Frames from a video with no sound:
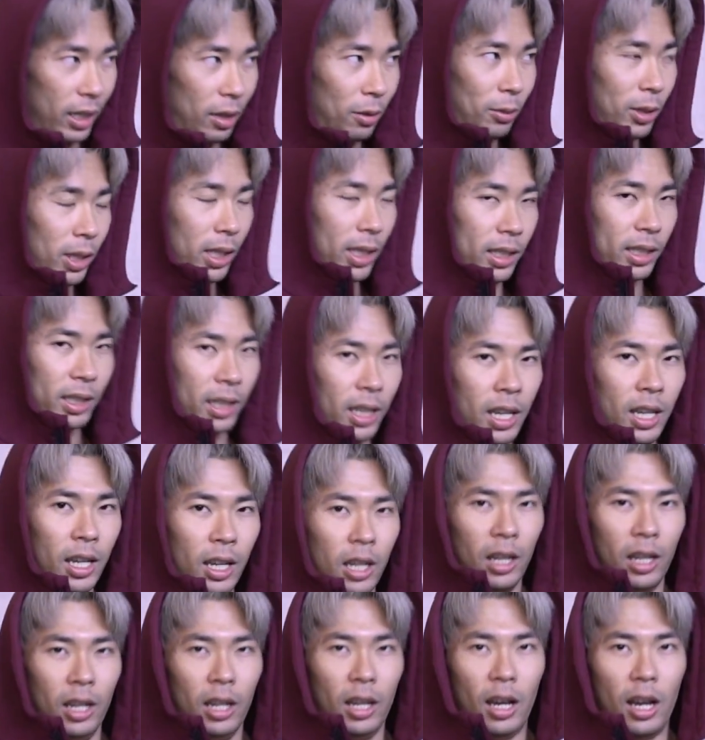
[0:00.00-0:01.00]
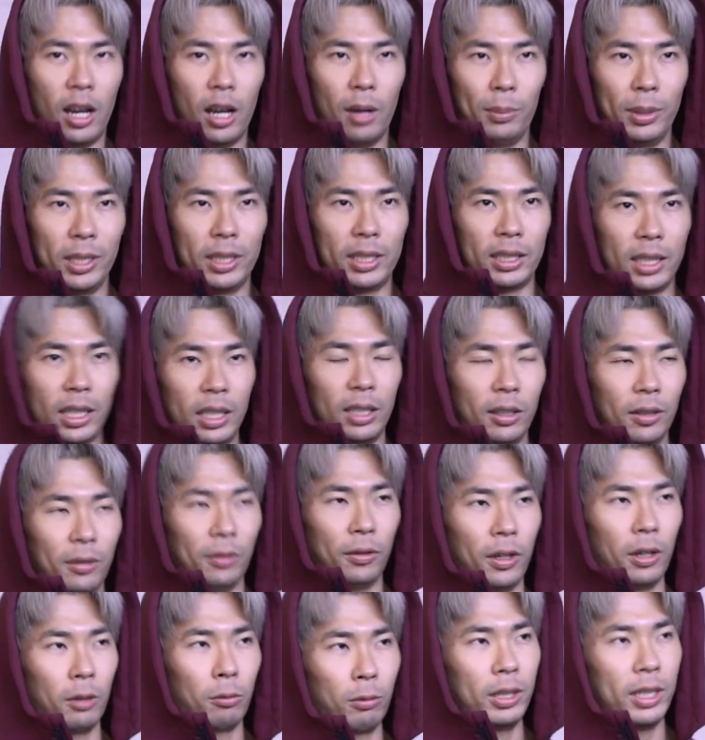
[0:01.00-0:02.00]
it, was instead of
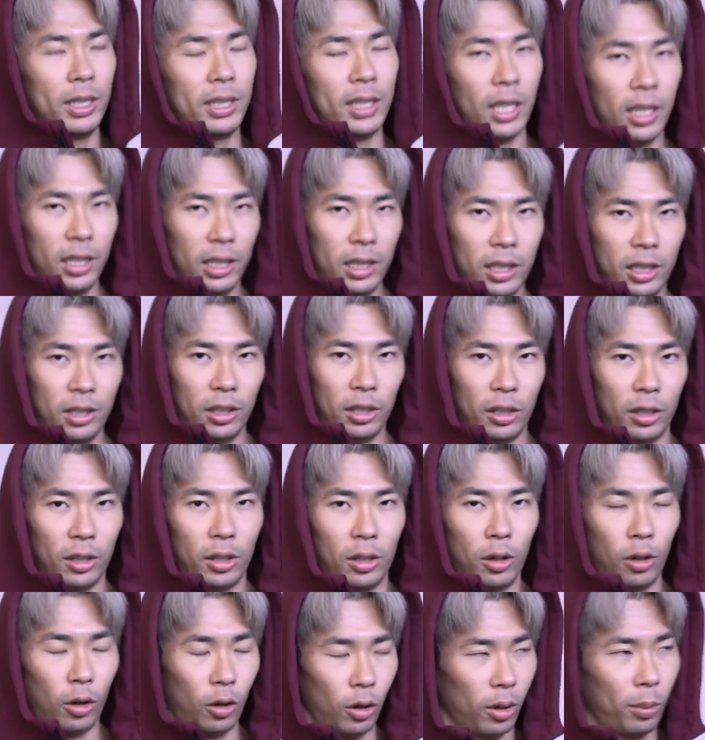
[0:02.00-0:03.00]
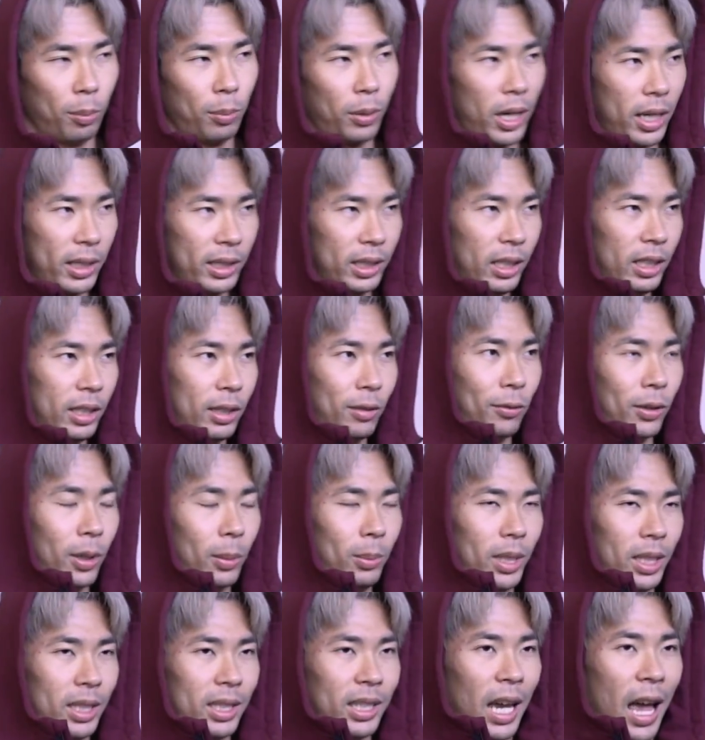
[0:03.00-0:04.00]
resetting your presses from
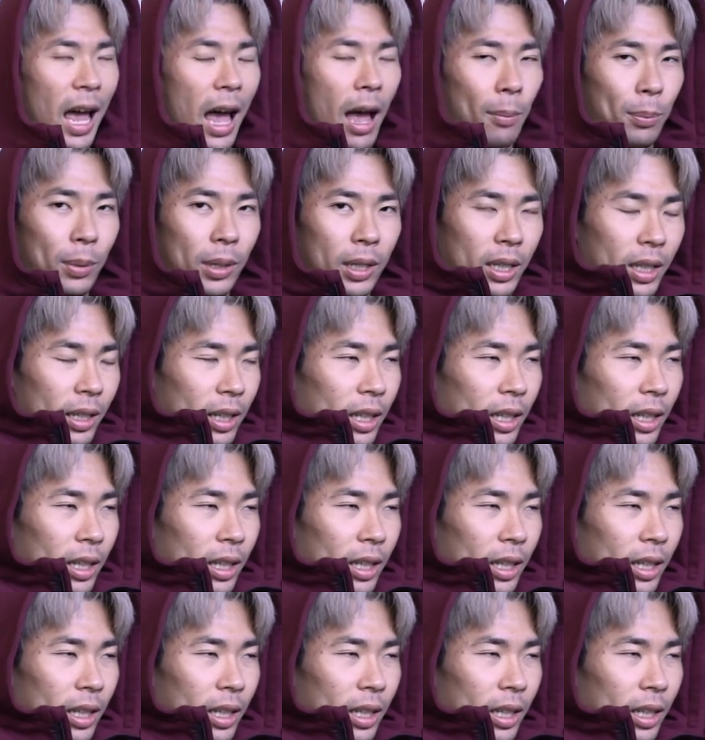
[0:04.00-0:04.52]
the top,